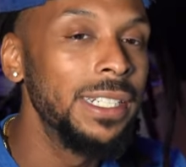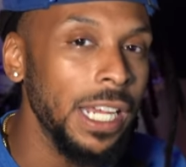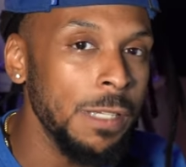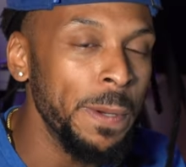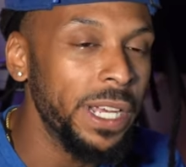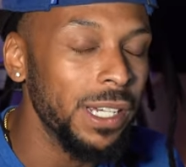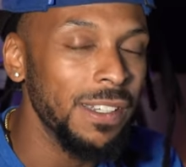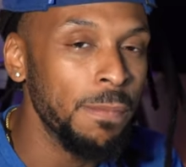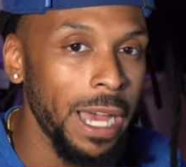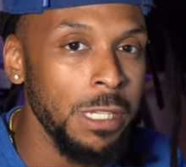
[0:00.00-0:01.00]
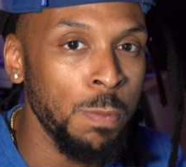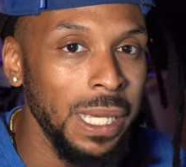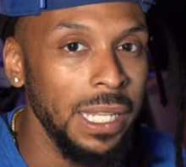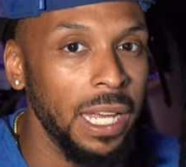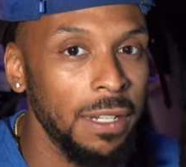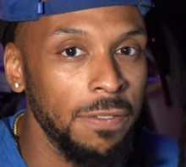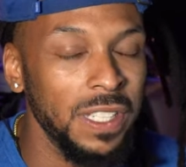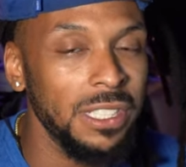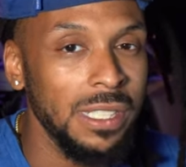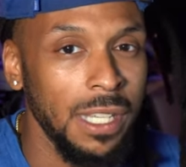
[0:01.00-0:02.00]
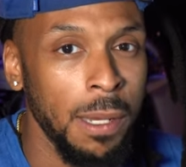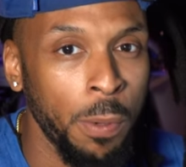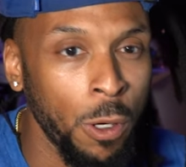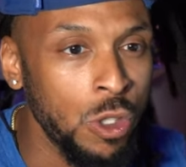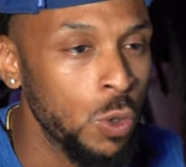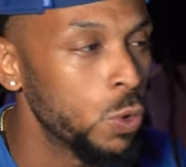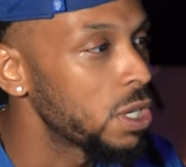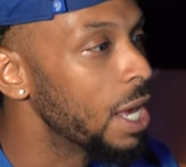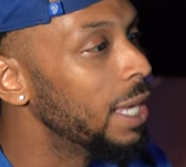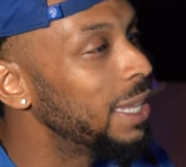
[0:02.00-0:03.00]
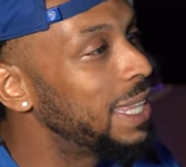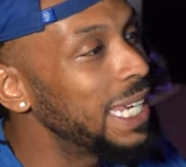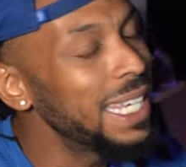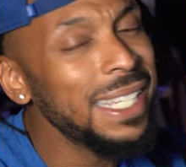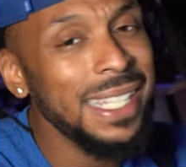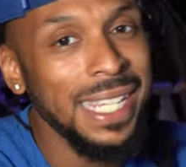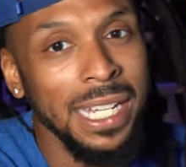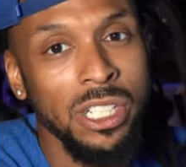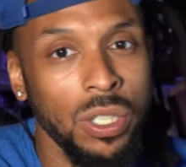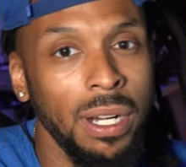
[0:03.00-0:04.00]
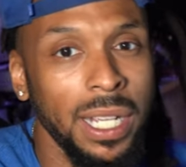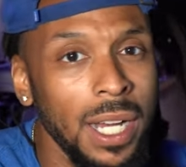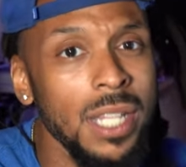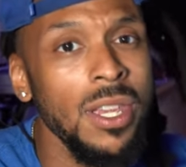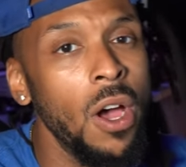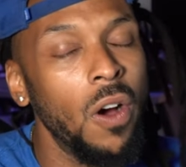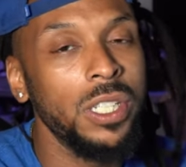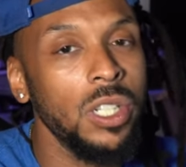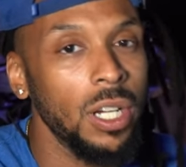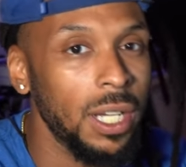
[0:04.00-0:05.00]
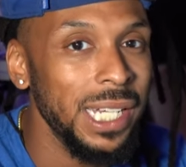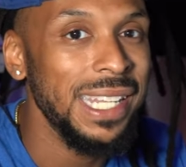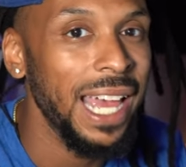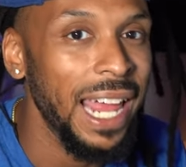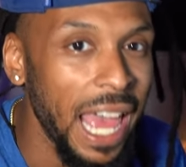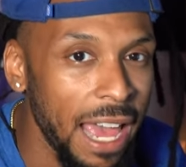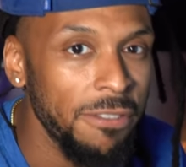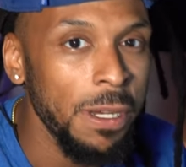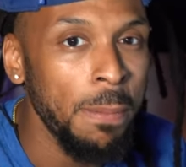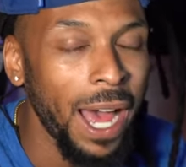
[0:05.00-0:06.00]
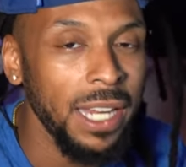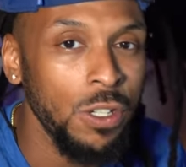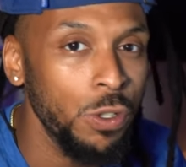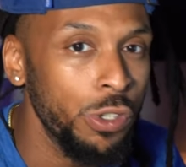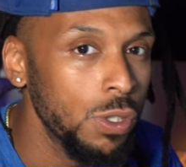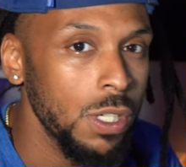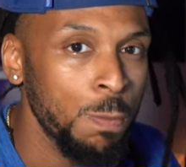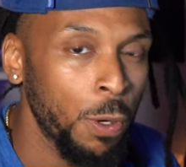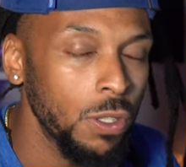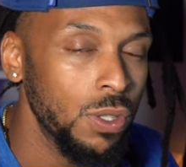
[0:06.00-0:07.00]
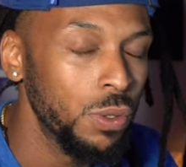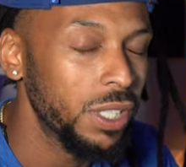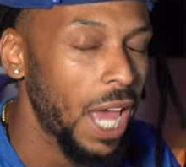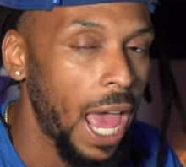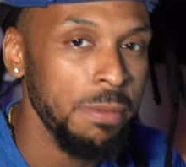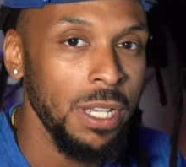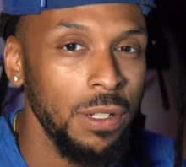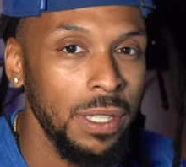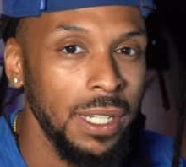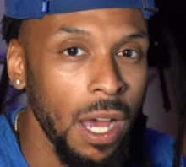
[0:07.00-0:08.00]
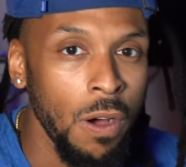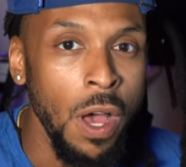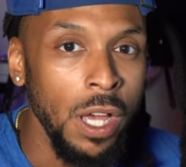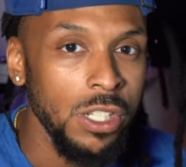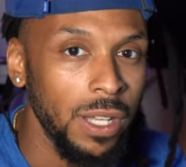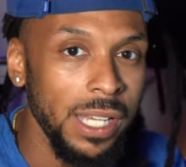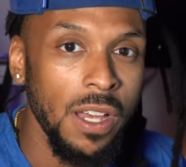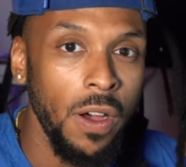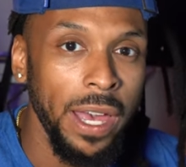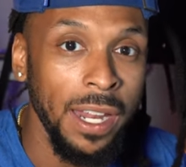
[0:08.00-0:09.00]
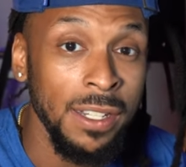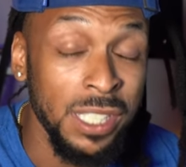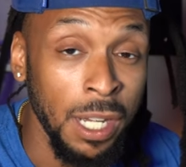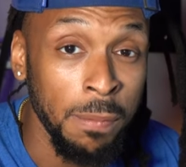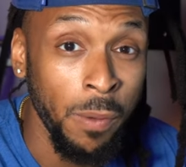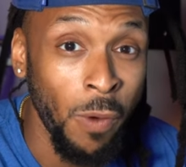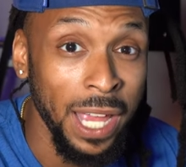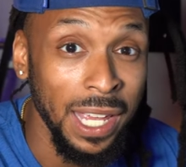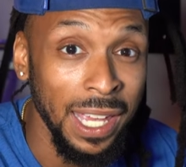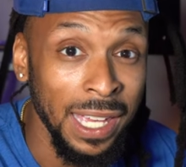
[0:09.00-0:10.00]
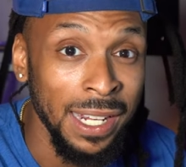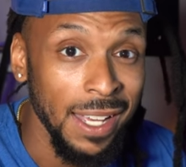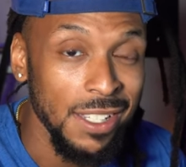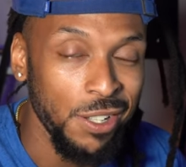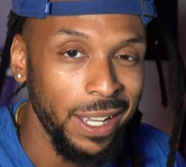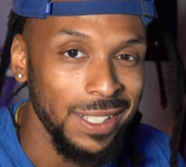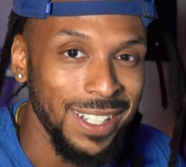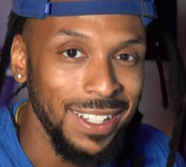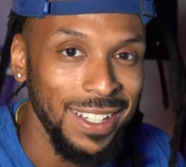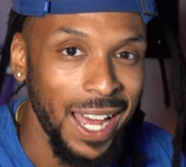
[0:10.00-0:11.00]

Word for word: just because of my speed and efficiency in Pro Tools. These 10 shortcuts are shortcuts that everybody who uses Pro Tools should absolutely know. So let's go ahead and jump right in so I can show you